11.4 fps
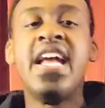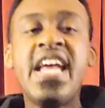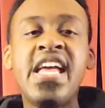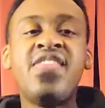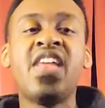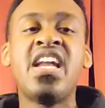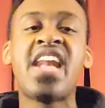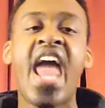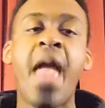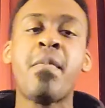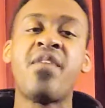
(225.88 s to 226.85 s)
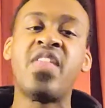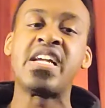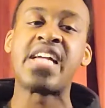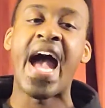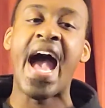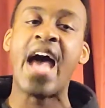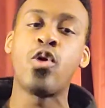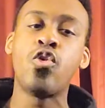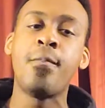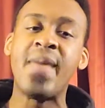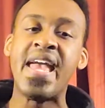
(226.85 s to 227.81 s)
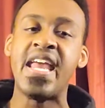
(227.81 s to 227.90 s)
in the name of the God who
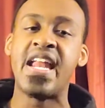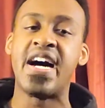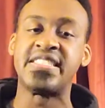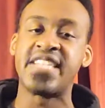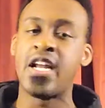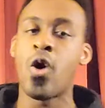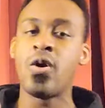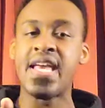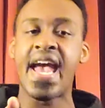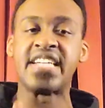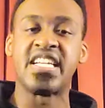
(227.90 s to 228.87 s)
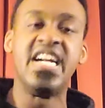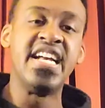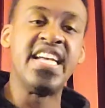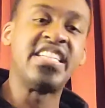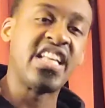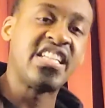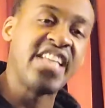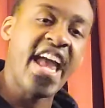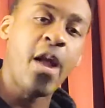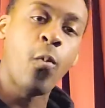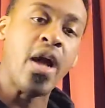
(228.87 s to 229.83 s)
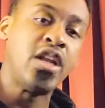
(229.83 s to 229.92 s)
made us. And oh yes, it's the
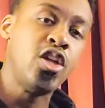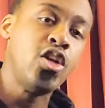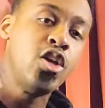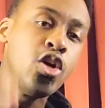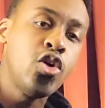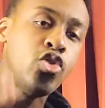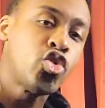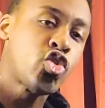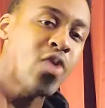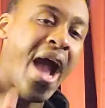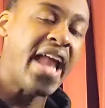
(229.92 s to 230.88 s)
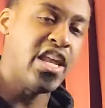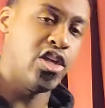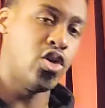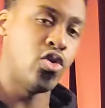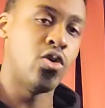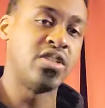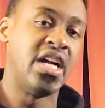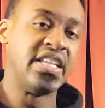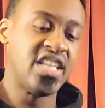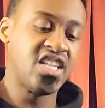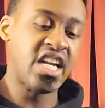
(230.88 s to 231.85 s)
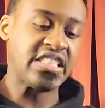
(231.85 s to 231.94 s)
same one you try to use
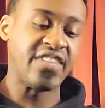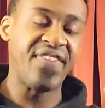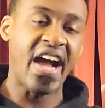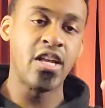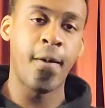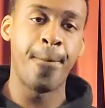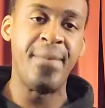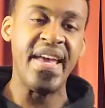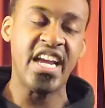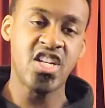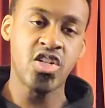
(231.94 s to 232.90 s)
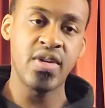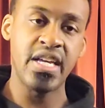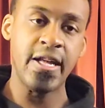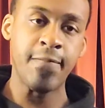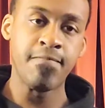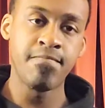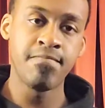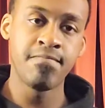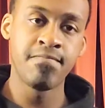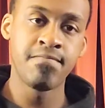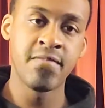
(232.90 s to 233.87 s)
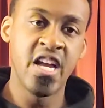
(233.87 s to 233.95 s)
to justify your bigotry,
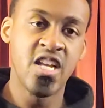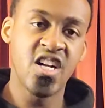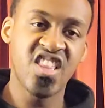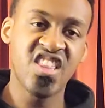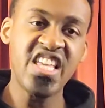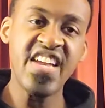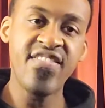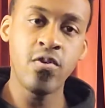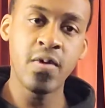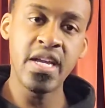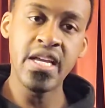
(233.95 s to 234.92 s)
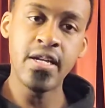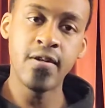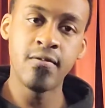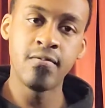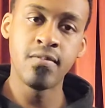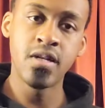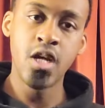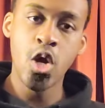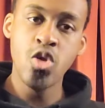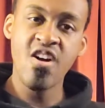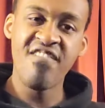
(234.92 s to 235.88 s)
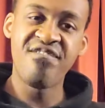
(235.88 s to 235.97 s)
your thievery,
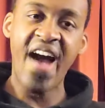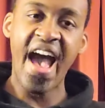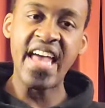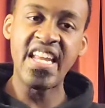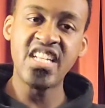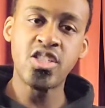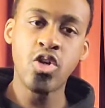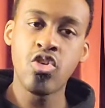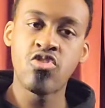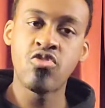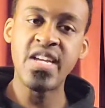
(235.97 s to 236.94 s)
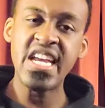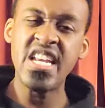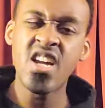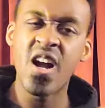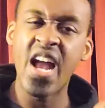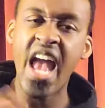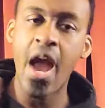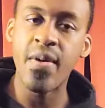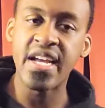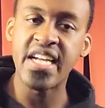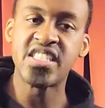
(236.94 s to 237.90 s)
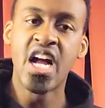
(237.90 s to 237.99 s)
your violence, your greed, your
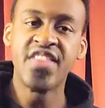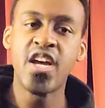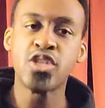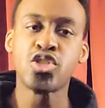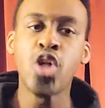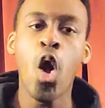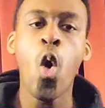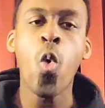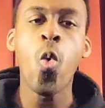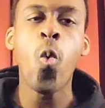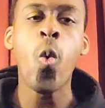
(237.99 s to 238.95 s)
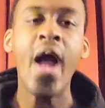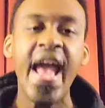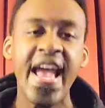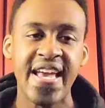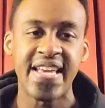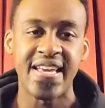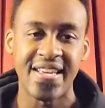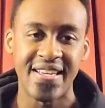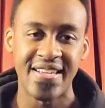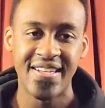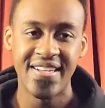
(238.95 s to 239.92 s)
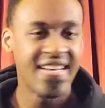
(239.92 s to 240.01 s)
arrogance. There's no way
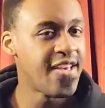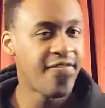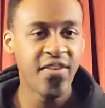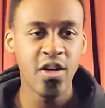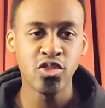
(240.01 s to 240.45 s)
it feels